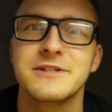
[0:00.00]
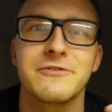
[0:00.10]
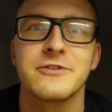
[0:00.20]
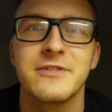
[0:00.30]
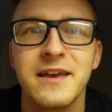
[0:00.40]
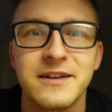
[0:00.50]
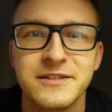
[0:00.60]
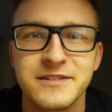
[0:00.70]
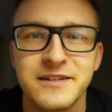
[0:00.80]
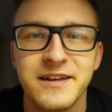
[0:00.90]
different
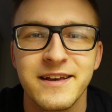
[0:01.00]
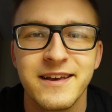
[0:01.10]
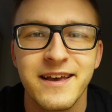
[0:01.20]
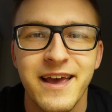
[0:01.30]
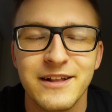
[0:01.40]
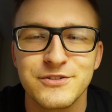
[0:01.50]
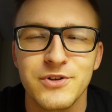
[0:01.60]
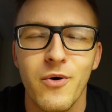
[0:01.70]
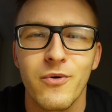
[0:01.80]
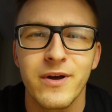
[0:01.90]
things. And
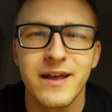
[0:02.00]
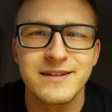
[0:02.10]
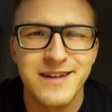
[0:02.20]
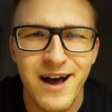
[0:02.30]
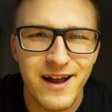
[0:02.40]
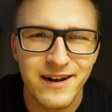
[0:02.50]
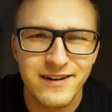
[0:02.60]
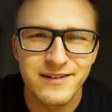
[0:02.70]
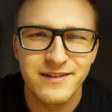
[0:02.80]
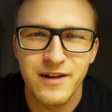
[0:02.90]
so it's not
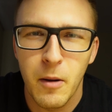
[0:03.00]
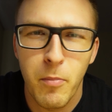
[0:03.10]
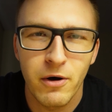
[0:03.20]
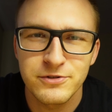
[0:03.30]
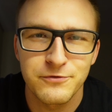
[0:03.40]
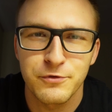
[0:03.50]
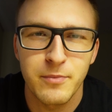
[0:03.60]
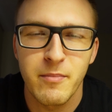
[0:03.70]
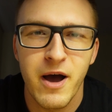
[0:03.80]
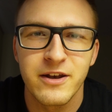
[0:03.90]
a puzzle for
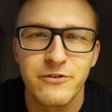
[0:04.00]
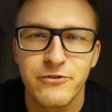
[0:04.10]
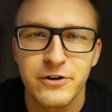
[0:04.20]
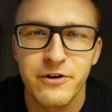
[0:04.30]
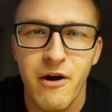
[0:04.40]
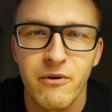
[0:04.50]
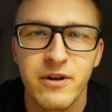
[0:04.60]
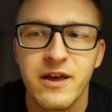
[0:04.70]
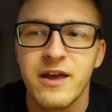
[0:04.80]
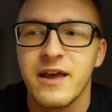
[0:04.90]
my mind to figure out.
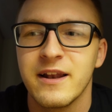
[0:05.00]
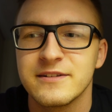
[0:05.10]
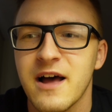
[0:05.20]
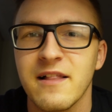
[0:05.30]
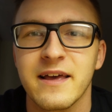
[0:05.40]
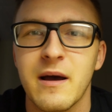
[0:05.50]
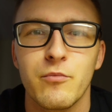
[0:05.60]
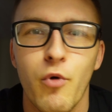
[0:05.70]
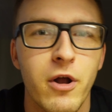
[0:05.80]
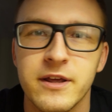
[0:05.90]
And it's not like
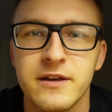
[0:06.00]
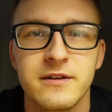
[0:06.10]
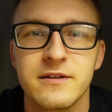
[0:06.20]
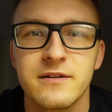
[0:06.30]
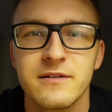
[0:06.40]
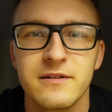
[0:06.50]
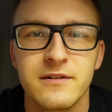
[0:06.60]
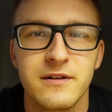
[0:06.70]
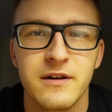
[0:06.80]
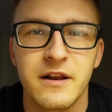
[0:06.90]
I'm running
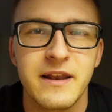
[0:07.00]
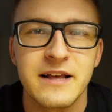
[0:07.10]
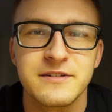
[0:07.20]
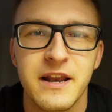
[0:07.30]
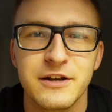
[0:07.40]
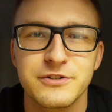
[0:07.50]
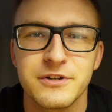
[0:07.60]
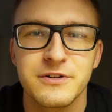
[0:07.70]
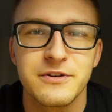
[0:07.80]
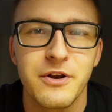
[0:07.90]
on a
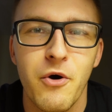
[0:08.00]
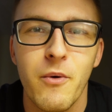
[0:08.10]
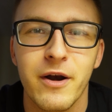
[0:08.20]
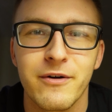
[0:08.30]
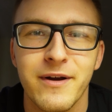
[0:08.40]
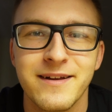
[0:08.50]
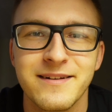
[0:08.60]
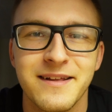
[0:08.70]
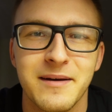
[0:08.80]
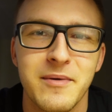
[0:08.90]
destination to nowhere, right?
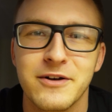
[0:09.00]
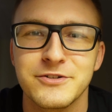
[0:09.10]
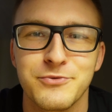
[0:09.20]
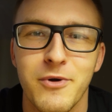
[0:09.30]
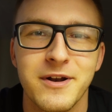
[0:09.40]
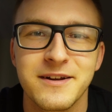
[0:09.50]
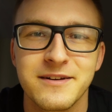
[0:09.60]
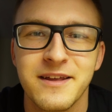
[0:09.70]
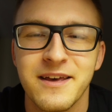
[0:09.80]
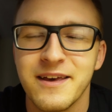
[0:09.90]
Like I'm not just
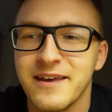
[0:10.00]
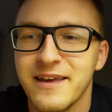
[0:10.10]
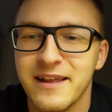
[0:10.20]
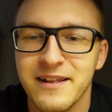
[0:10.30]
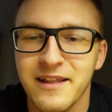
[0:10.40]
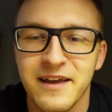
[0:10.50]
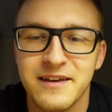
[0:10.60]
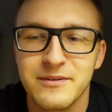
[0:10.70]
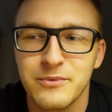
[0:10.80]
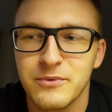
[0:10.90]
running and
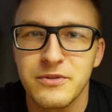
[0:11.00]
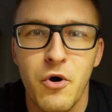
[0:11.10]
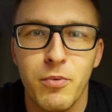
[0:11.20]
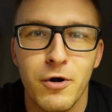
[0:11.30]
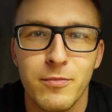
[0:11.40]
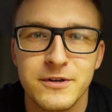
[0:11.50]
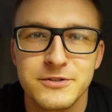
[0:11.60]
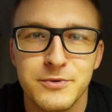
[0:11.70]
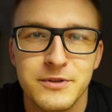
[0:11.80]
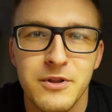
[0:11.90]
like with no
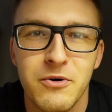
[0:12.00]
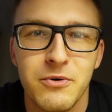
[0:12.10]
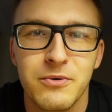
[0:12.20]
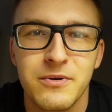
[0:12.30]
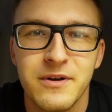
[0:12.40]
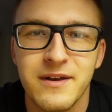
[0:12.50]
purpose, with no